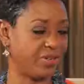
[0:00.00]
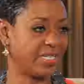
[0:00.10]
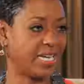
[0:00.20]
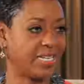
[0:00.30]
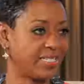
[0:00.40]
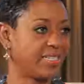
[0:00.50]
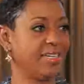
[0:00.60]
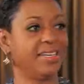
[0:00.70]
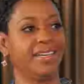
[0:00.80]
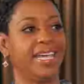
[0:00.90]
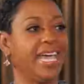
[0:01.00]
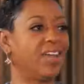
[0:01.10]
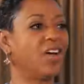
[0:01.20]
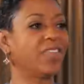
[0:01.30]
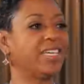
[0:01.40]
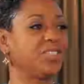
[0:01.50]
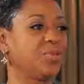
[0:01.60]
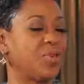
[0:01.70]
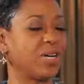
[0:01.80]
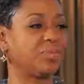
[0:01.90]
test and all the kids
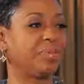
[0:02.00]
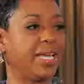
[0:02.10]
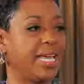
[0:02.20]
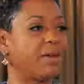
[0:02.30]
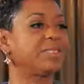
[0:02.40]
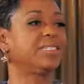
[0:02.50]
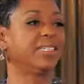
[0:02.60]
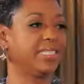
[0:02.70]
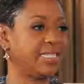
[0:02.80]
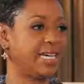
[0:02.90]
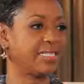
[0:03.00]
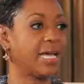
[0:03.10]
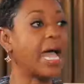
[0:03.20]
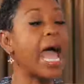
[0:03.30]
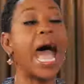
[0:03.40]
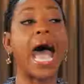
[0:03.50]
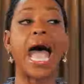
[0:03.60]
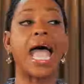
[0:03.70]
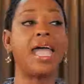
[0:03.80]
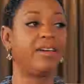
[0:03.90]
would go out to play, I was still in the test.
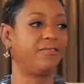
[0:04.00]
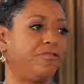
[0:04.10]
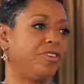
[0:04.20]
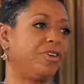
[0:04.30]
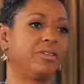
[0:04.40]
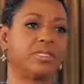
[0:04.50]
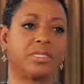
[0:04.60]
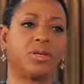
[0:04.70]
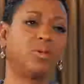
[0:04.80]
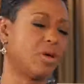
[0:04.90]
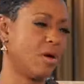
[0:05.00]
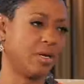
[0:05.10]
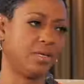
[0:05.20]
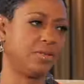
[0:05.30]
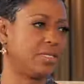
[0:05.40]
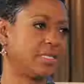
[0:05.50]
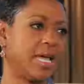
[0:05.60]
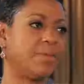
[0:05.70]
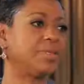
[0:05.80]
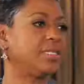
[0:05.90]
I, for so long, used to say
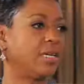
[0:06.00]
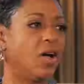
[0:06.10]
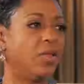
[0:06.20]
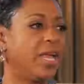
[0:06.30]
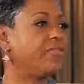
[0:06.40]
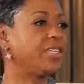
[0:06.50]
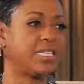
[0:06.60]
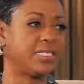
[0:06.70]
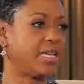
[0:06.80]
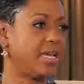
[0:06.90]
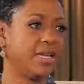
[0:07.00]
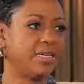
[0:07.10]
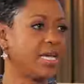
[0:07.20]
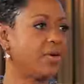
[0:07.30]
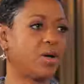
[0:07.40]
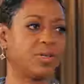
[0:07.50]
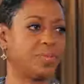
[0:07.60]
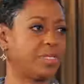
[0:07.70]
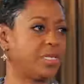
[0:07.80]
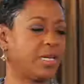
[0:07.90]
I was sick. On every test day, I would always
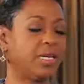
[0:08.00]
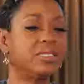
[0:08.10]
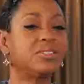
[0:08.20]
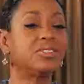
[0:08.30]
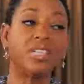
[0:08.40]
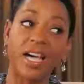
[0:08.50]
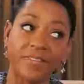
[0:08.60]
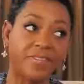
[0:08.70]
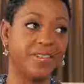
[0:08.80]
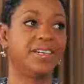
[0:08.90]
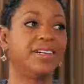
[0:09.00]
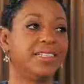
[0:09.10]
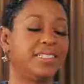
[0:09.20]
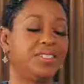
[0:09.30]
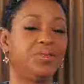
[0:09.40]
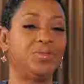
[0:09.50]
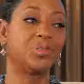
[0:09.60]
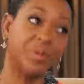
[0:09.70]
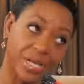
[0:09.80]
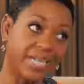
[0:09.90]
be sick. And it's tough to
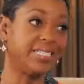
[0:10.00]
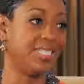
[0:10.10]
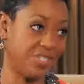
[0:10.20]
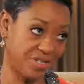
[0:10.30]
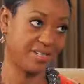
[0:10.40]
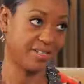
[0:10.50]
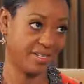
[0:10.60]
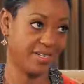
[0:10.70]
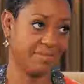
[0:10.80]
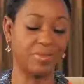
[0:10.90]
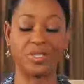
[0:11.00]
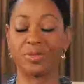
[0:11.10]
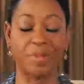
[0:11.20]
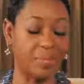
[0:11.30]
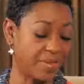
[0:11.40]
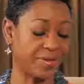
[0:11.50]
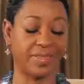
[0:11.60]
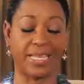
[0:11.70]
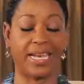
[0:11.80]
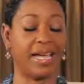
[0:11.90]
trick a teacher, which was my mother,
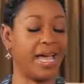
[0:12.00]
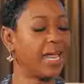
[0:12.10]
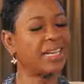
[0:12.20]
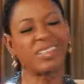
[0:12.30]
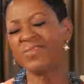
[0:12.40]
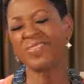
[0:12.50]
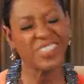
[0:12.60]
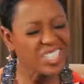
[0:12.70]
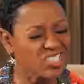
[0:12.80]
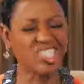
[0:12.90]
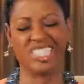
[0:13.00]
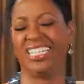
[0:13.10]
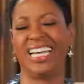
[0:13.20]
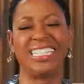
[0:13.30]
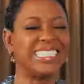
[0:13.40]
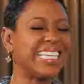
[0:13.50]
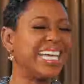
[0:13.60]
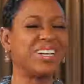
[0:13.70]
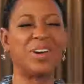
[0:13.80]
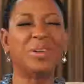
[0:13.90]
that I don't feel good. I just
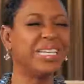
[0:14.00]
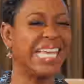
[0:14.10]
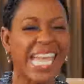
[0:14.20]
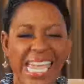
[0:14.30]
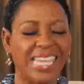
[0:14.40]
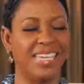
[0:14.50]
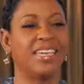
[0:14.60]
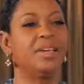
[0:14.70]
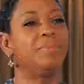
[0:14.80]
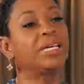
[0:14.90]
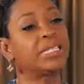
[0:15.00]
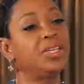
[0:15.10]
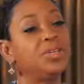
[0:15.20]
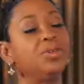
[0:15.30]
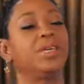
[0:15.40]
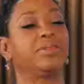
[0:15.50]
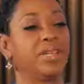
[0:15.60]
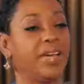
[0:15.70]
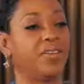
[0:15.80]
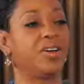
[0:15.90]
can't go today, because I knew that I was
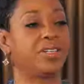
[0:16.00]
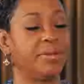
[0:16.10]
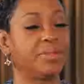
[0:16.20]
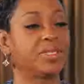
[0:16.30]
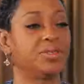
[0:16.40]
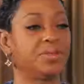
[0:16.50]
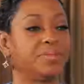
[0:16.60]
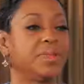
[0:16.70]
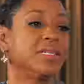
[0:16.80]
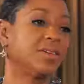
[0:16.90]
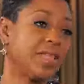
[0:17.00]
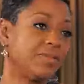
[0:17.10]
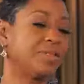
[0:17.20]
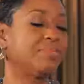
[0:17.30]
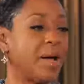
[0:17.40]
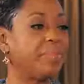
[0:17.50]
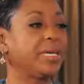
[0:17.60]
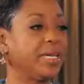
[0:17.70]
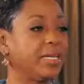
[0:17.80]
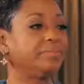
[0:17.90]
going to have a hard time in school. So that was my
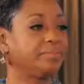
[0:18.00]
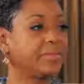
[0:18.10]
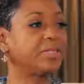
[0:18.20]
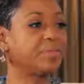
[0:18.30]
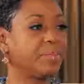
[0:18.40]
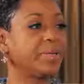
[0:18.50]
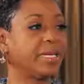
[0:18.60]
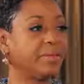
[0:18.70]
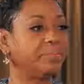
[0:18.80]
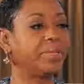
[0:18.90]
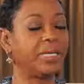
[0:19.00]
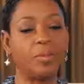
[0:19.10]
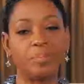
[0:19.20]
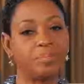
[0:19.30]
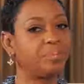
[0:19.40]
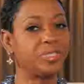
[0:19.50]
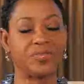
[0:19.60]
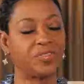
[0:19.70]
beginning. But I pushed